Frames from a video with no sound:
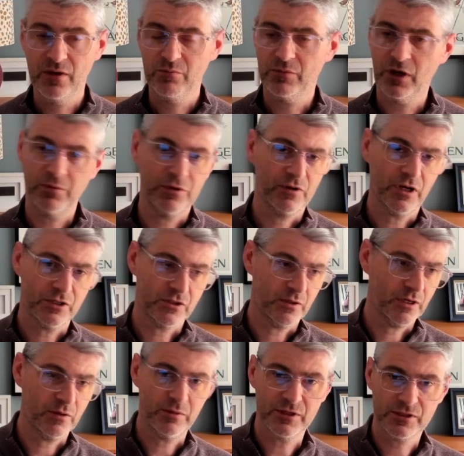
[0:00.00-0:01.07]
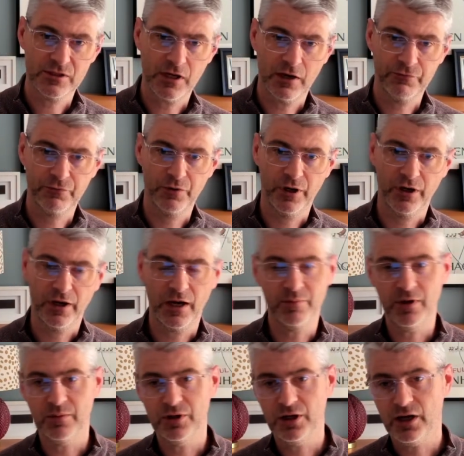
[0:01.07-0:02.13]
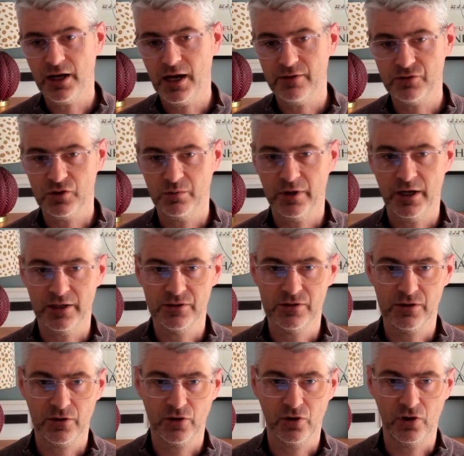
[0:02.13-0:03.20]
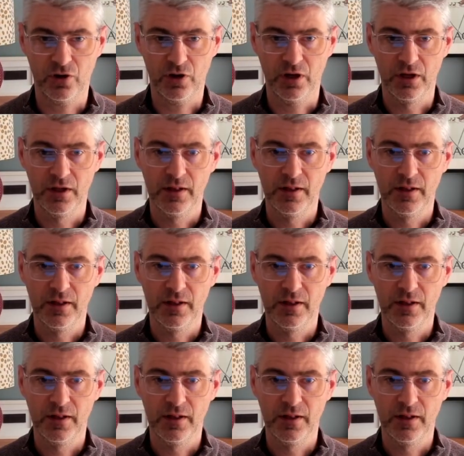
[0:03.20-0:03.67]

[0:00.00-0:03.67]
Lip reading: Maybe you got a little bit of software, and maybe you got to have someone answer the call.